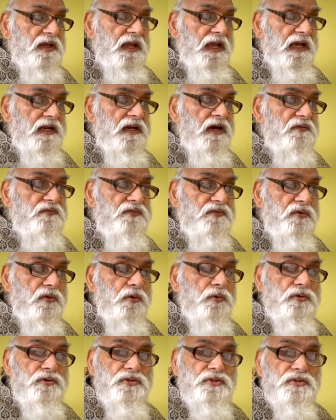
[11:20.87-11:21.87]
And of
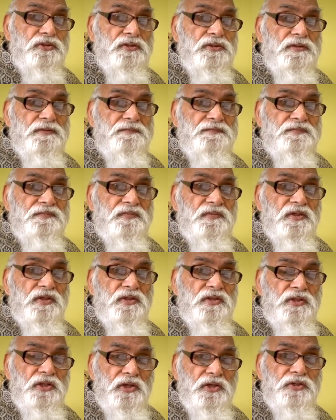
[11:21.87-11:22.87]
course,
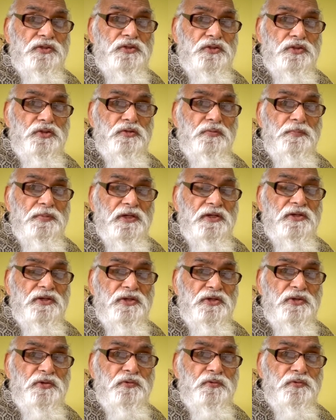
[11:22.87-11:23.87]
the stupid
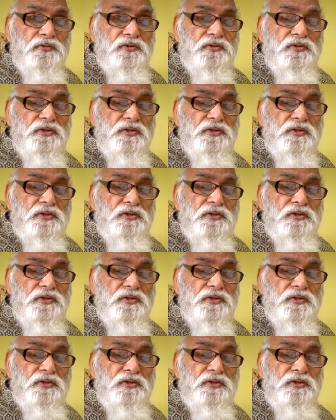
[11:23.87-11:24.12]
news,